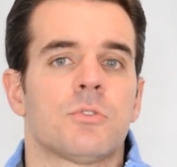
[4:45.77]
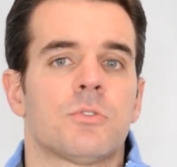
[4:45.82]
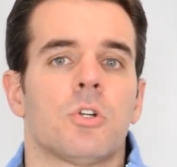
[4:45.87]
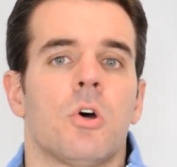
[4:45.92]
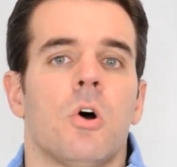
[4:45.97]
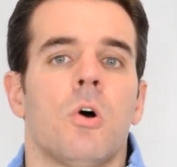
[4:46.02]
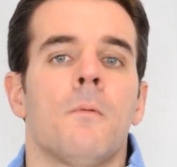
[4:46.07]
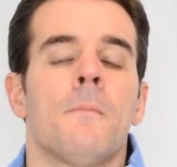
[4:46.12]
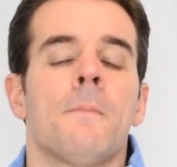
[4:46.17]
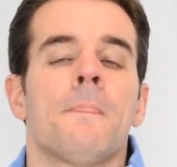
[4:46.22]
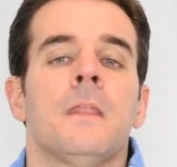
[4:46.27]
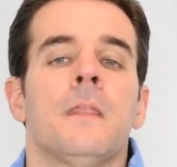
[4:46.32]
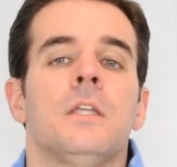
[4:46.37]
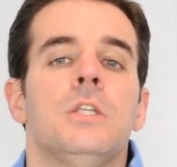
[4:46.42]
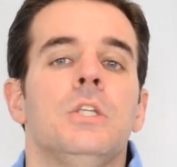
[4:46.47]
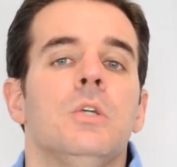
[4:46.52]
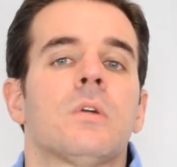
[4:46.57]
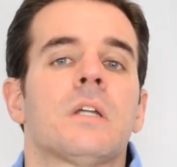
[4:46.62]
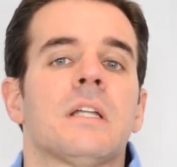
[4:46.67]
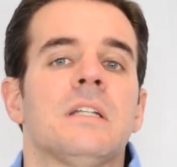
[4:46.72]
So
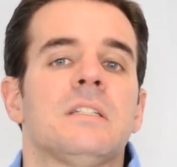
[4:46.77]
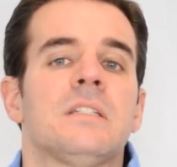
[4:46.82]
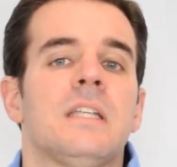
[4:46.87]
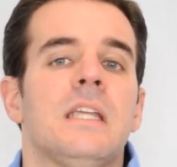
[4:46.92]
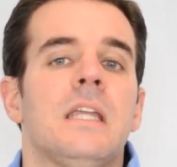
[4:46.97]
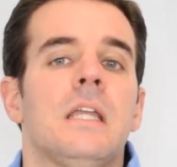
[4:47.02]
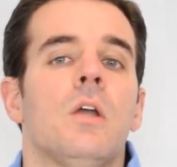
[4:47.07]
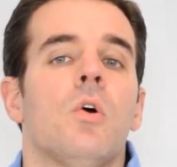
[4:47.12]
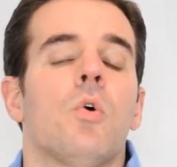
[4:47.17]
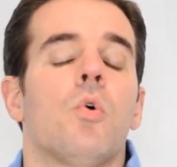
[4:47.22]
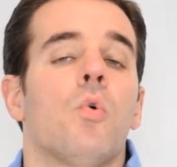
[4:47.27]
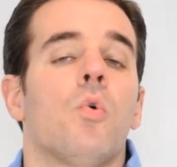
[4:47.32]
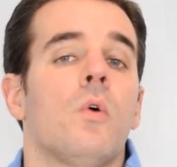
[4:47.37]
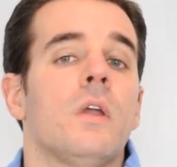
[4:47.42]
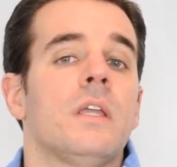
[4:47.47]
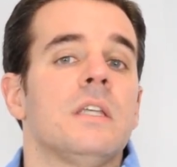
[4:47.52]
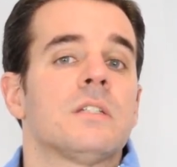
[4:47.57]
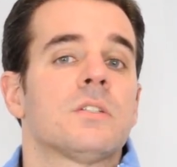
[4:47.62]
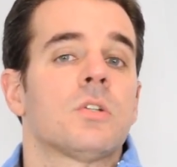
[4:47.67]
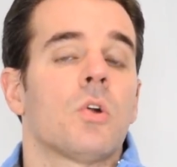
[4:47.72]
you can see who
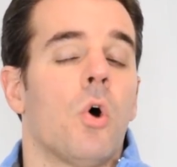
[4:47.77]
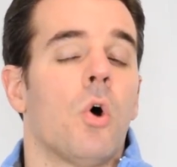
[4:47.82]
is